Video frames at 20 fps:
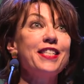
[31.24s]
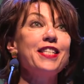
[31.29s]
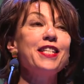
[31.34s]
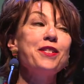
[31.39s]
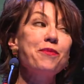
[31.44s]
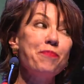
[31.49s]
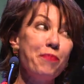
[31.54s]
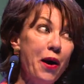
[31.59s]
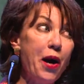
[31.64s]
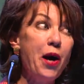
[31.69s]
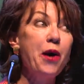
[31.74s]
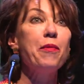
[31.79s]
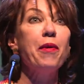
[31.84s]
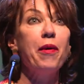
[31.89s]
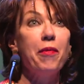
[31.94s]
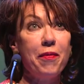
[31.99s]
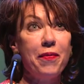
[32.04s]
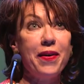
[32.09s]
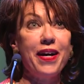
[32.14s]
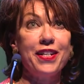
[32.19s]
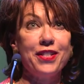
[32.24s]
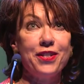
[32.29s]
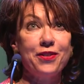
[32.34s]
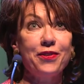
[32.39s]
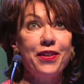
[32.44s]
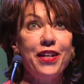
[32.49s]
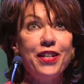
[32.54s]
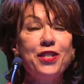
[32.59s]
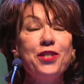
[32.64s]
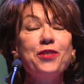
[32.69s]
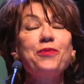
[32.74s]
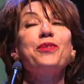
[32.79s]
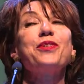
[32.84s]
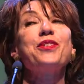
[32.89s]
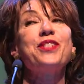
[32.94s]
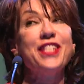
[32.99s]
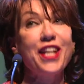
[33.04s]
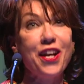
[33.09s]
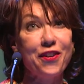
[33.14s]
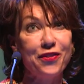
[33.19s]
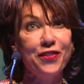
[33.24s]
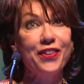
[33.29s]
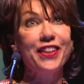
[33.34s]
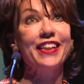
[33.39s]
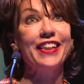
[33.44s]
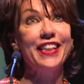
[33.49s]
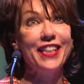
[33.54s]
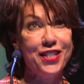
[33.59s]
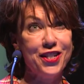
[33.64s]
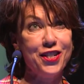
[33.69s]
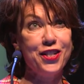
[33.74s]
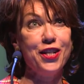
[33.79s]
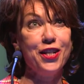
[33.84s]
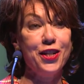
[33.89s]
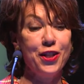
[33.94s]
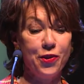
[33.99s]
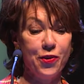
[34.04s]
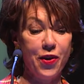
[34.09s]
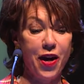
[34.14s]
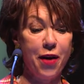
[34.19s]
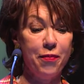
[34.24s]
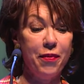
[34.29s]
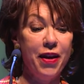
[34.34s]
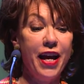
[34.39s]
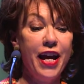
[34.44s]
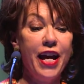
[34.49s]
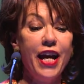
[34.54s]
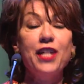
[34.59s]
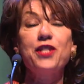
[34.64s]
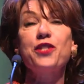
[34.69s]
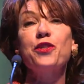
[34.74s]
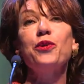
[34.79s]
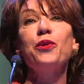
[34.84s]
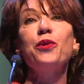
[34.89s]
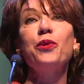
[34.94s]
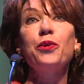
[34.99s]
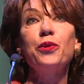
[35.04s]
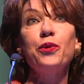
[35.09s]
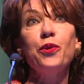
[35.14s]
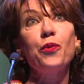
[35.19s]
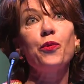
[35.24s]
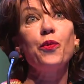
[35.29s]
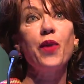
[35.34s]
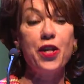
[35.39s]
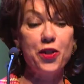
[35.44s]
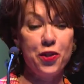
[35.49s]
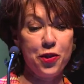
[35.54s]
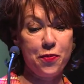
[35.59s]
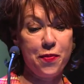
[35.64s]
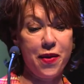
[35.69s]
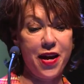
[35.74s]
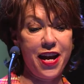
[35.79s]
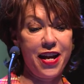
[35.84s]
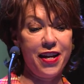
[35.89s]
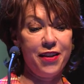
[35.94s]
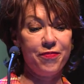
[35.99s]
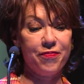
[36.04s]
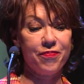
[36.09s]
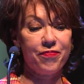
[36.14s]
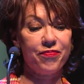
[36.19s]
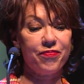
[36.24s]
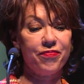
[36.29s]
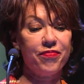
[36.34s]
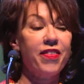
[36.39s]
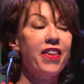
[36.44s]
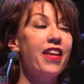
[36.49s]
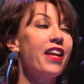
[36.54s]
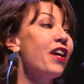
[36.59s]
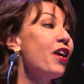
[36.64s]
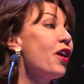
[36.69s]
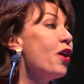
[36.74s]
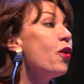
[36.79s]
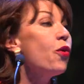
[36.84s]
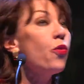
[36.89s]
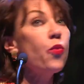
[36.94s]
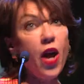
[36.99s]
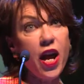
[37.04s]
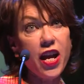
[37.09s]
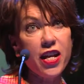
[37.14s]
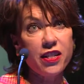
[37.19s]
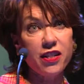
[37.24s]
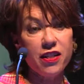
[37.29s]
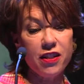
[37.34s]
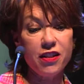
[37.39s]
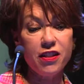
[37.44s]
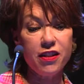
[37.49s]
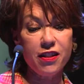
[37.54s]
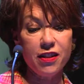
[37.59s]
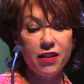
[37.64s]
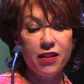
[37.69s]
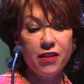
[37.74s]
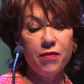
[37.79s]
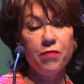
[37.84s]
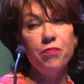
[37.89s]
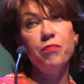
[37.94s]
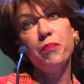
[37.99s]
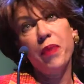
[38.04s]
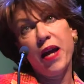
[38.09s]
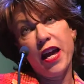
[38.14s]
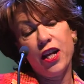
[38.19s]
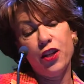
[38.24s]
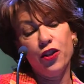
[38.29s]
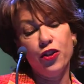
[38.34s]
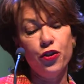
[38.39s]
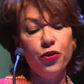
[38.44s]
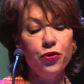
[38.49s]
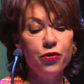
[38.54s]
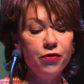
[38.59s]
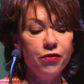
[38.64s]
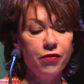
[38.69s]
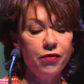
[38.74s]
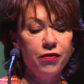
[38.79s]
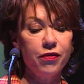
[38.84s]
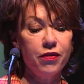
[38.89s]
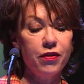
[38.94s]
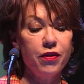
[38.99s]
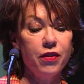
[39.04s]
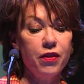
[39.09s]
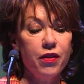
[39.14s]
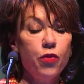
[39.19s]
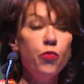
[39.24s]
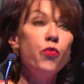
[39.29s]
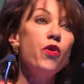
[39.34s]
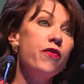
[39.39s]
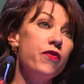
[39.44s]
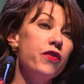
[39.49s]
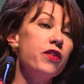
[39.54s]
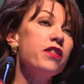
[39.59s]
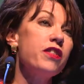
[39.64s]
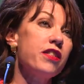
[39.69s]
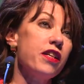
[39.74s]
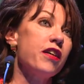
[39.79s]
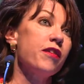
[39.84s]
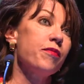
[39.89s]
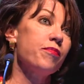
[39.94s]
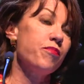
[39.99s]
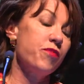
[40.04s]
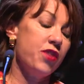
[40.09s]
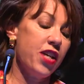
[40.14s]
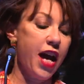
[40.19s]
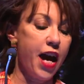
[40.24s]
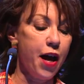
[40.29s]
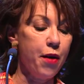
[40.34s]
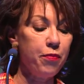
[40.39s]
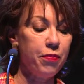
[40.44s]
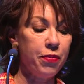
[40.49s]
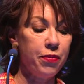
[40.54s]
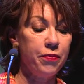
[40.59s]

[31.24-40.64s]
this poem I'm about to read you will definitely cheer you up. It's called Resume. Razors pain you. Rivers are damp.